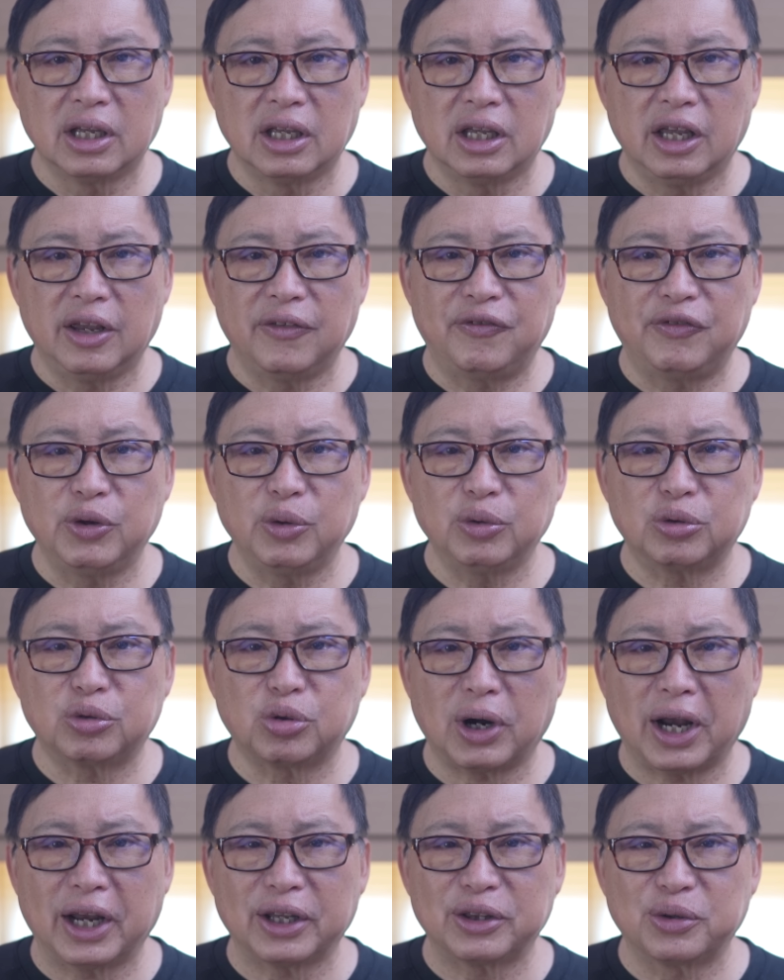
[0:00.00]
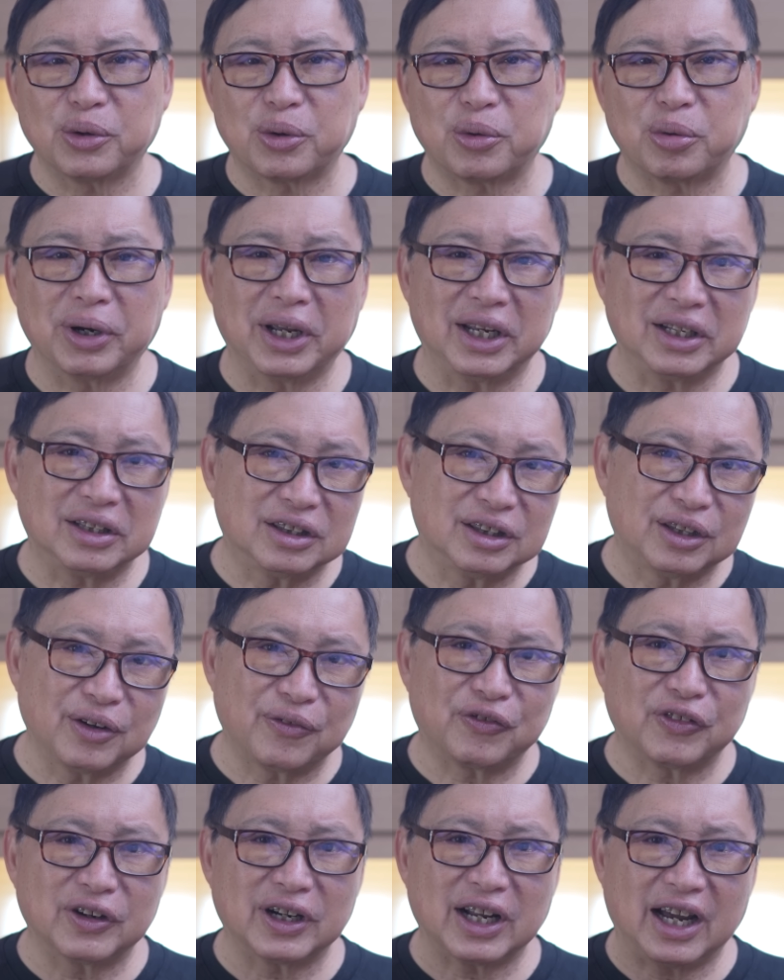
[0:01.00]
If you try to create
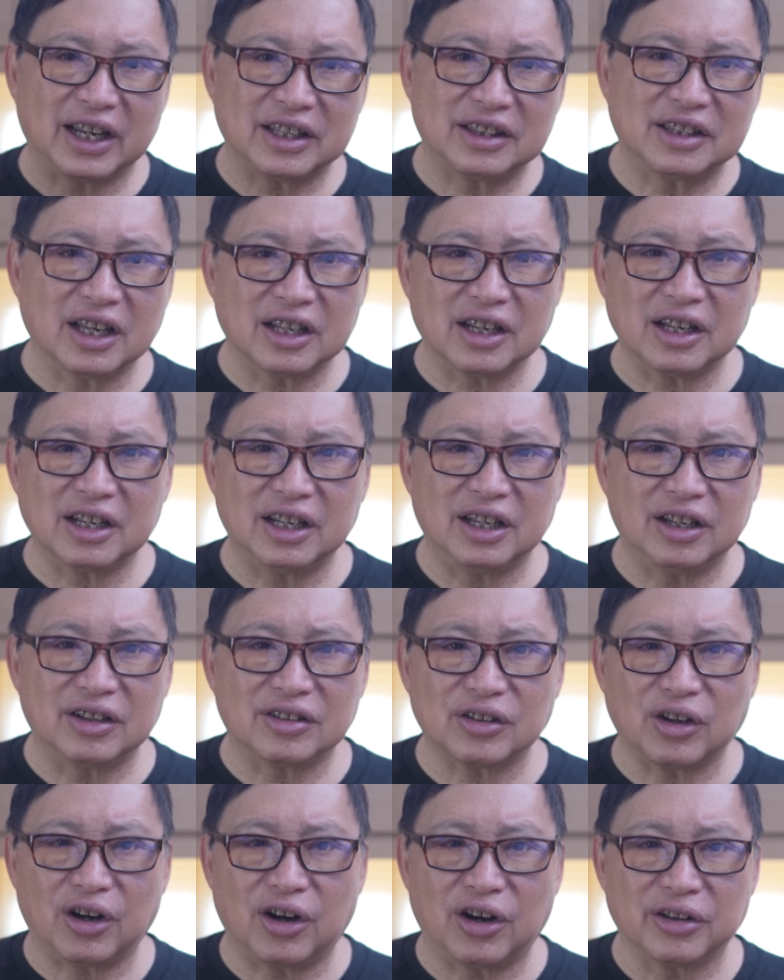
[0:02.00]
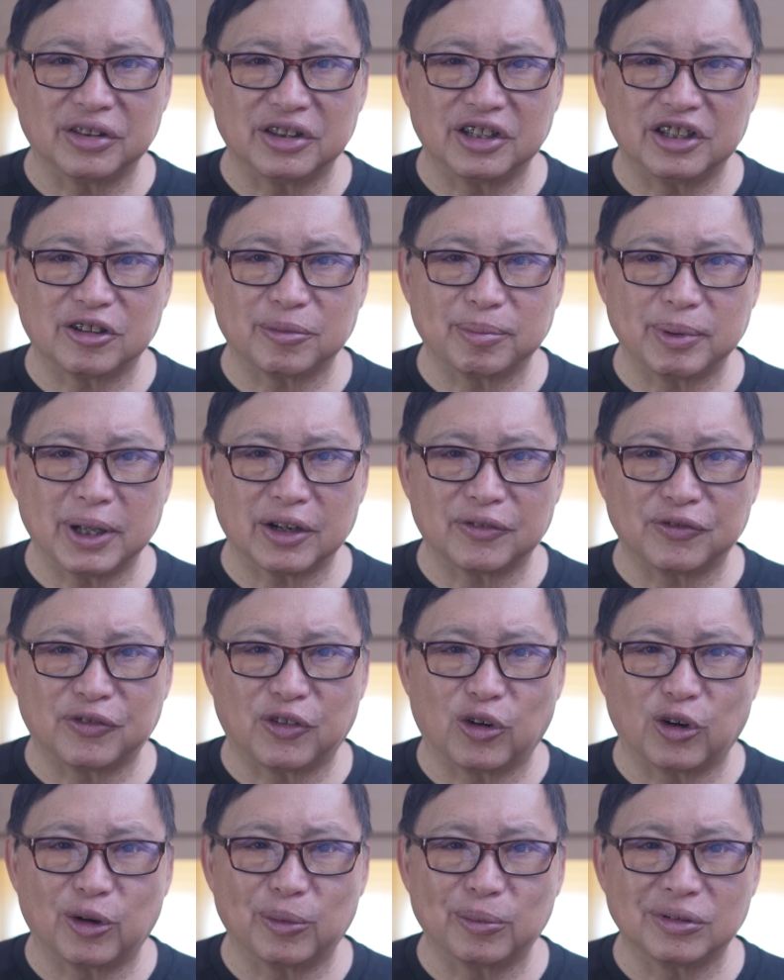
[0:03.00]
different identities on these
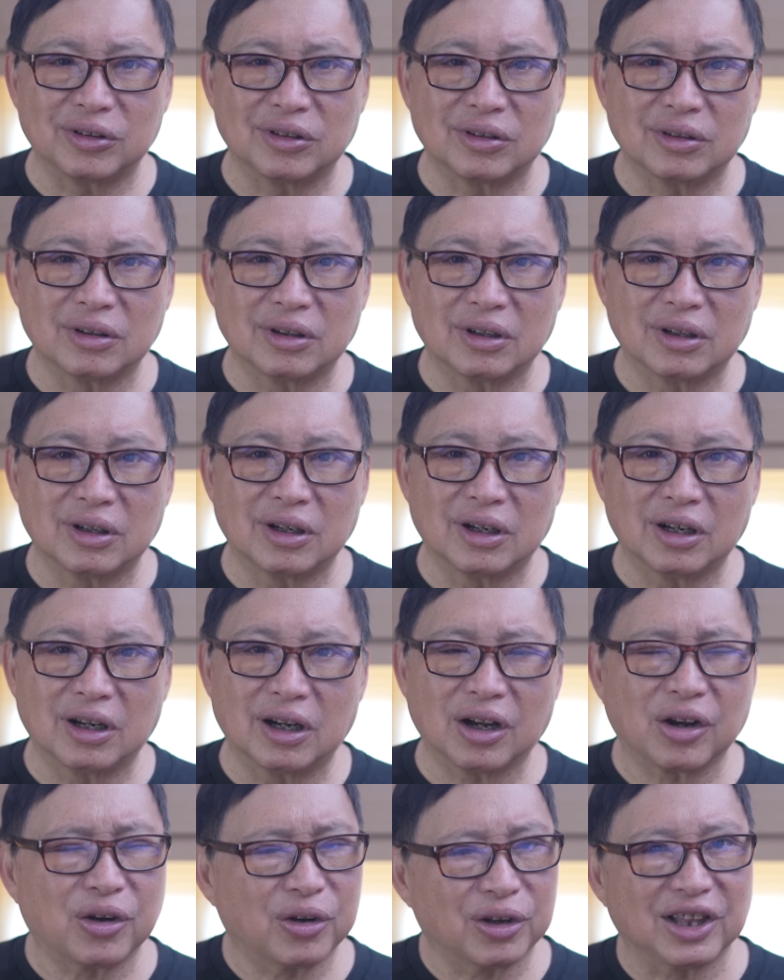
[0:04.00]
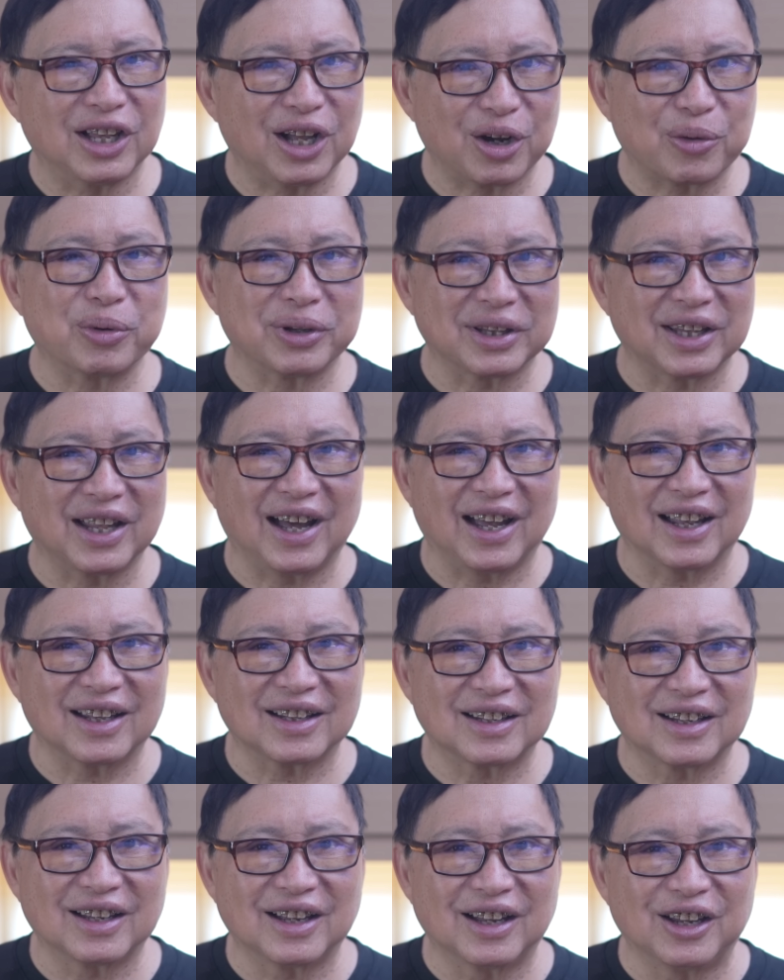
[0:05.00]
platforms, good luck with that
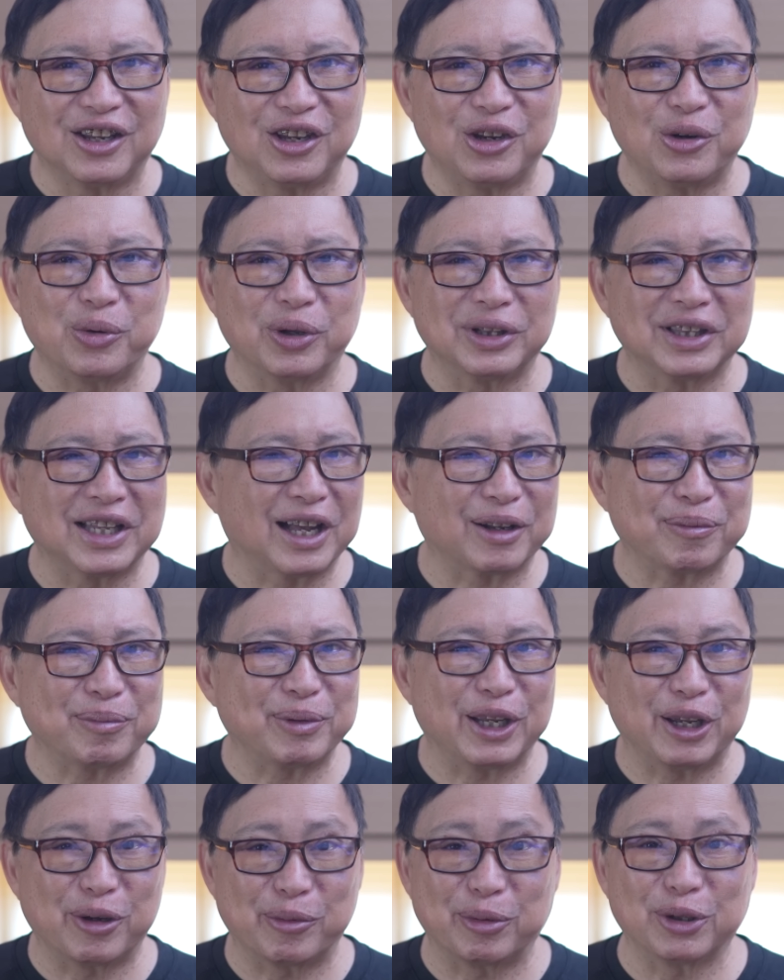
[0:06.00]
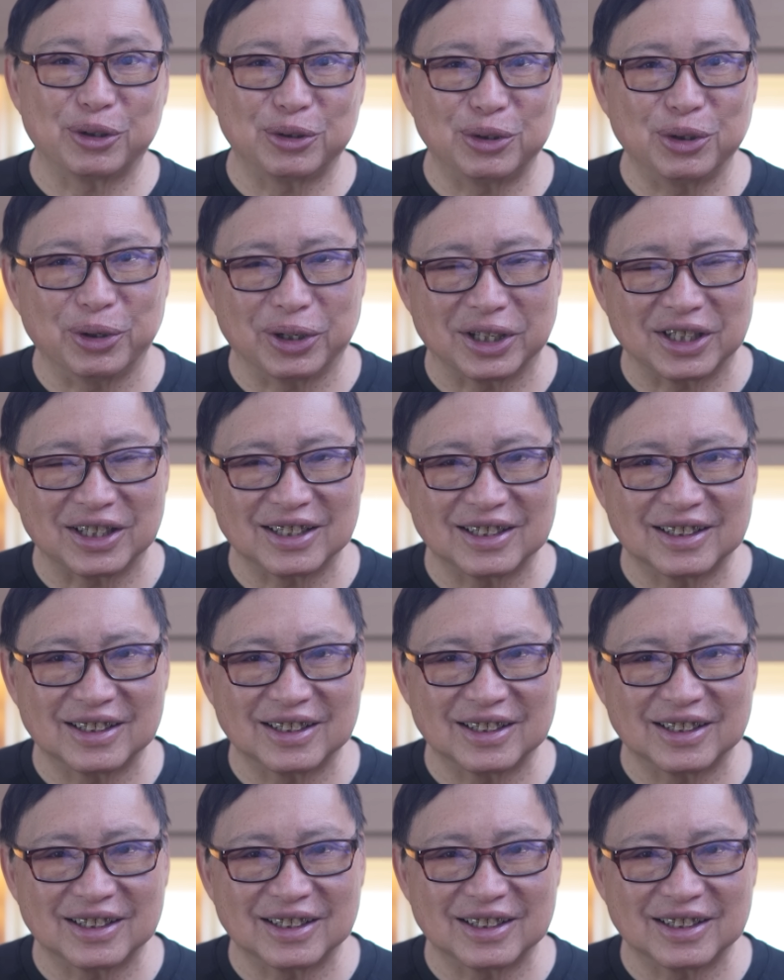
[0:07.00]
you will not be able to do it.